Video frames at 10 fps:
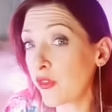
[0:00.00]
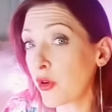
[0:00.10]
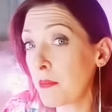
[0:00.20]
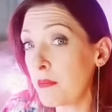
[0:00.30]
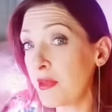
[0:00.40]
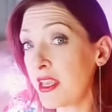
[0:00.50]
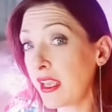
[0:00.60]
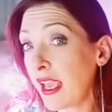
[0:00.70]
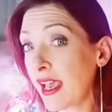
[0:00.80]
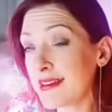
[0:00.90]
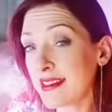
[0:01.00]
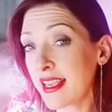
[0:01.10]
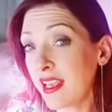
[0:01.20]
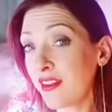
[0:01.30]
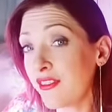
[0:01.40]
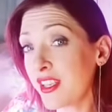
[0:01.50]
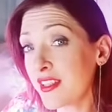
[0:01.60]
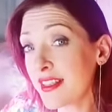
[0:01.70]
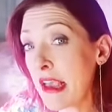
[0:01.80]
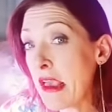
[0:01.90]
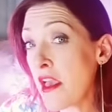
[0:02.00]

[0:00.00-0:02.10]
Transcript: for a big ass canvas,